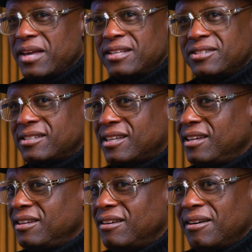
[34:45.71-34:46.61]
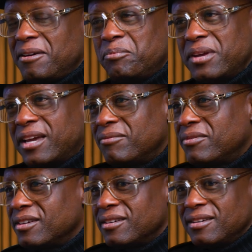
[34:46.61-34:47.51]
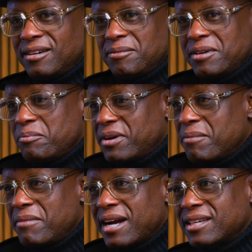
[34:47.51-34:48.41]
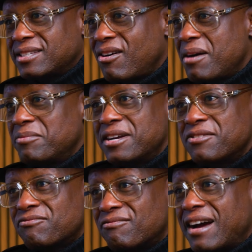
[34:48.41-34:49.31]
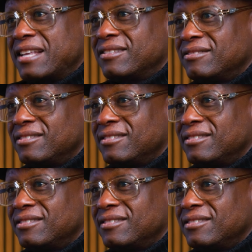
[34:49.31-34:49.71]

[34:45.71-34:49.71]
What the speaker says: that just say, I'm gonna pick up my guitar, I'm gonna write.